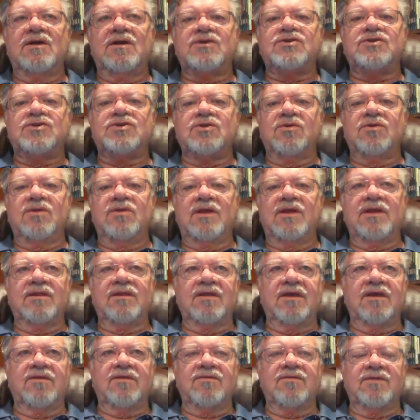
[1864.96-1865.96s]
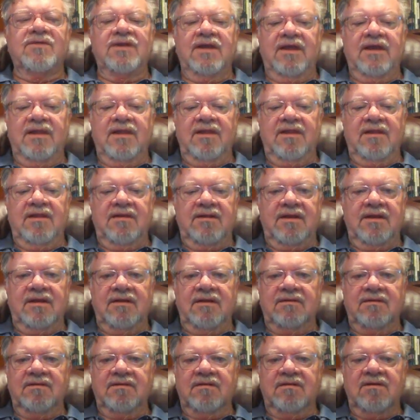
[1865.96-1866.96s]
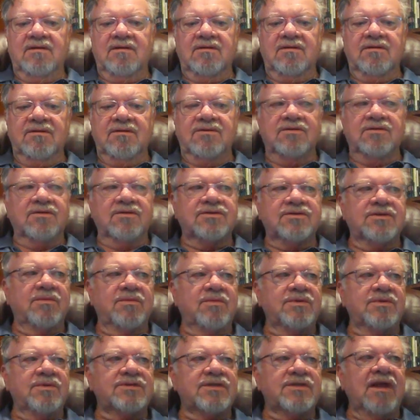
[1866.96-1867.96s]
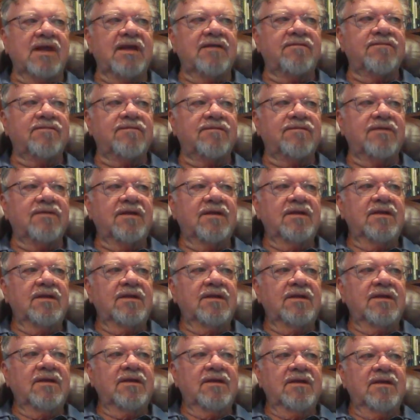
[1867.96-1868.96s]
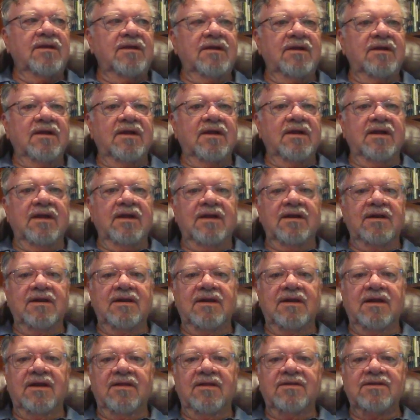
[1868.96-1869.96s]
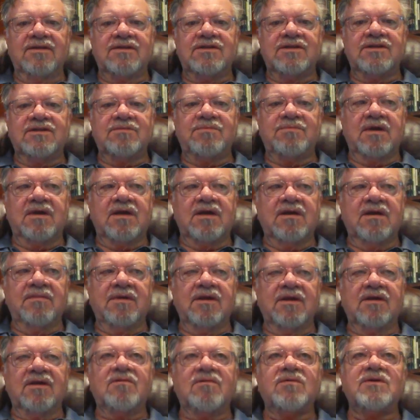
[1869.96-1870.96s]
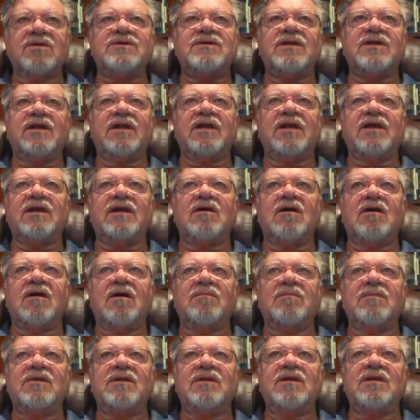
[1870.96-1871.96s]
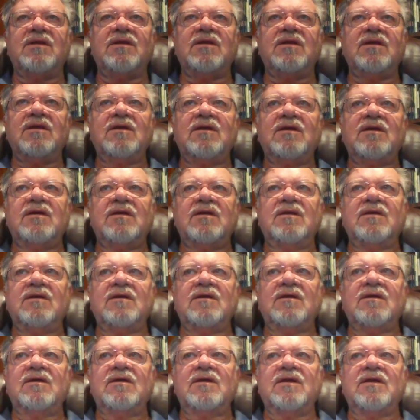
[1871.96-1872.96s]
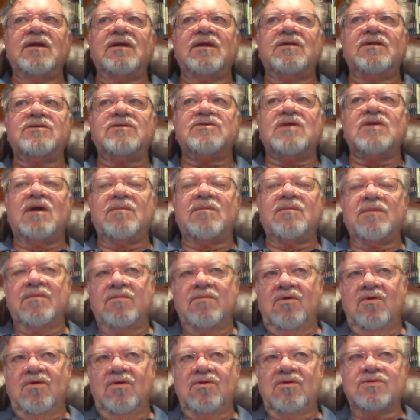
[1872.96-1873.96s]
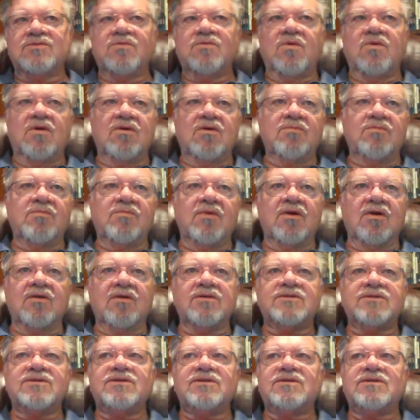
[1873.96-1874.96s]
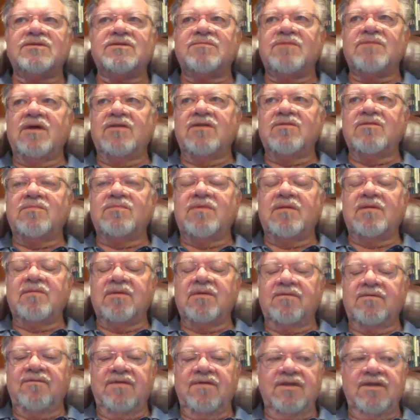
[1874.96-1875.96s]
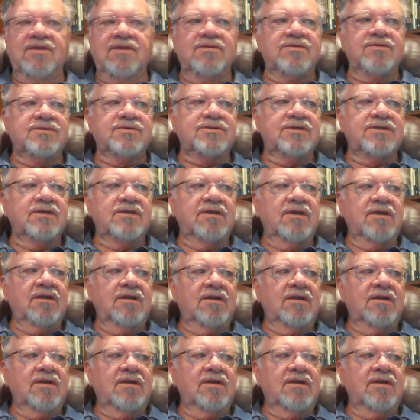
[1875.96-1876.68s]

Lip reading: shooting the other day that took someone's life, and this is becoming increasingly common in shopping malls, Walmarts, other public venues.